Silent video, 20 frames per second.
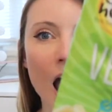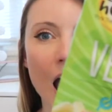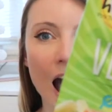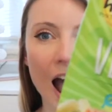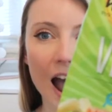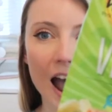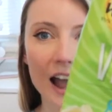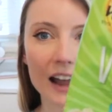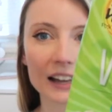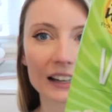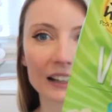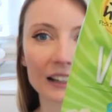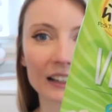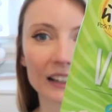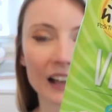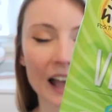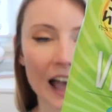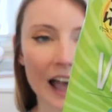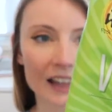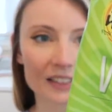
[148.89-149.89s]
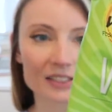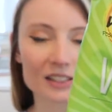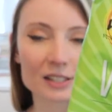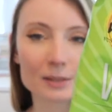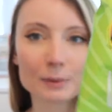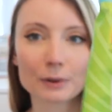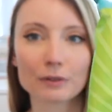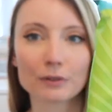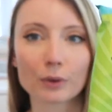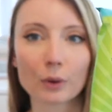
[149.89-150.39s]
I had
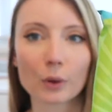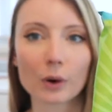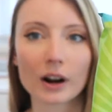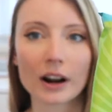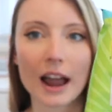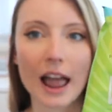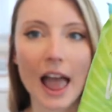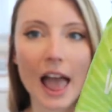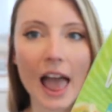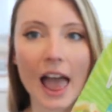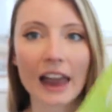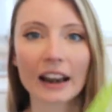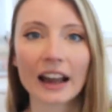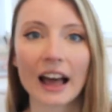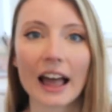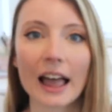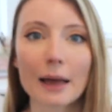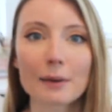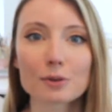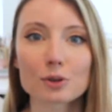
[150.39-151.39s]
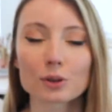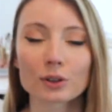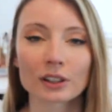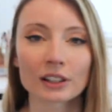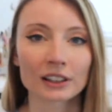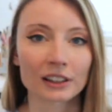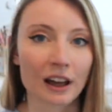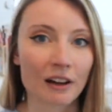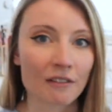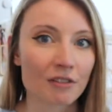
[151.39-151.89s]
these before and I
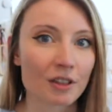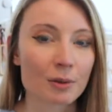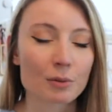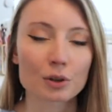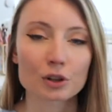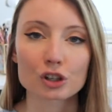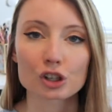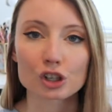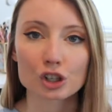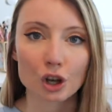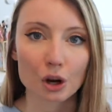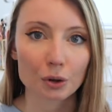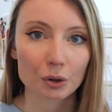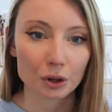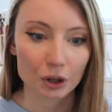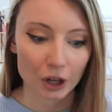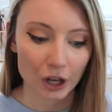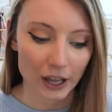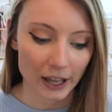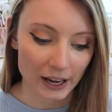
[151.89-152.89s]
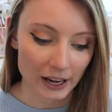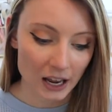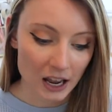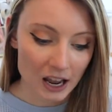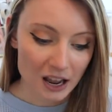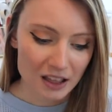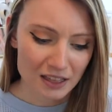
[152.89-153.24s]
absolutely love them. They're so good.